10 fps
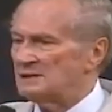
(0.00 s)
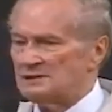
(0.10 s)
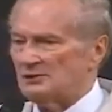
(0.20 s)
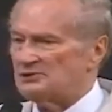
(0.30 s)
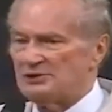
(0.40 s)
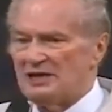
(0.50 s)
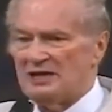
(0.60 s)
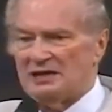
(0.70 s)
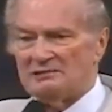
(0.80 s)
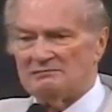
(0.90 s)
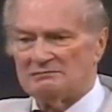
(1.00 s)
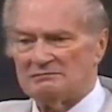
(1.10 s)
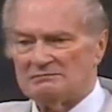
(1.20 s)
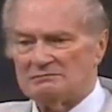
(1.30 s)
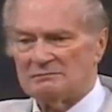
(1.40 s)
That's all she had.
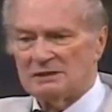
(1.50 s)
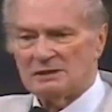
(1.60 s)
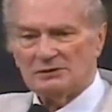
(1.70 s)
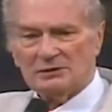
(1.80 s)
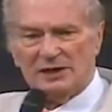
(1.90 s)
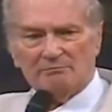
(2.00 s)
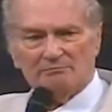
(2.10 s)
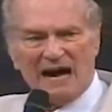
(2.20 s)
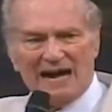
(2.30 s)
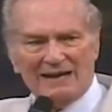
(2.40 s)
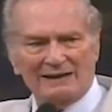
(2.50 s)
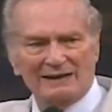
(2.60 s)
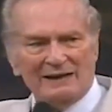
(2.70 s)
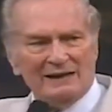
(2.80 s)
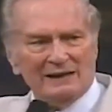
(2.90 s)
You can't buy
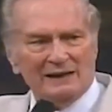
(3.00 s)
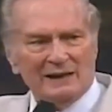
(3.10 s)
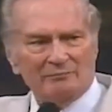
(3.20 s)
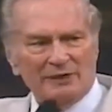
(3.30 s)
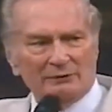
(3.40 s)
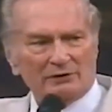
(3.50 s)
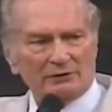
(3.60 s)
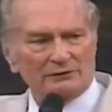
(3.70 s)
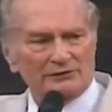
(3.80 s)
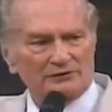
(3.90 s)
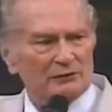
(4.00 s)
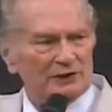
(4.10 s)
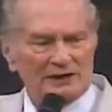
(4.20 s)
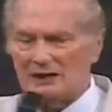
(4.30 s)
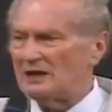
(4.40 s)
a miracle for $20.